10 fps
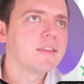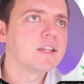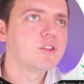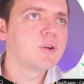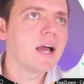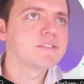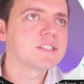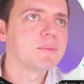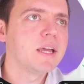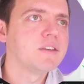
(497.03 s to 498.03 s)
they do have
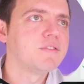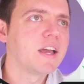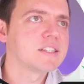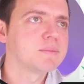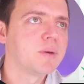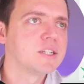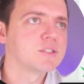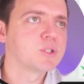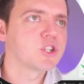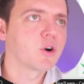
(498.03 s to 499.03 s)
some advanced
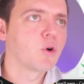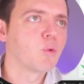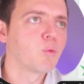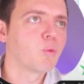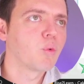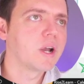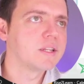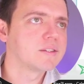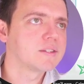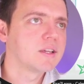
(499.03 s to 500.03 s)
buttons which are
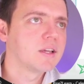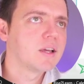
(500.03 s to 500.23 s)
great.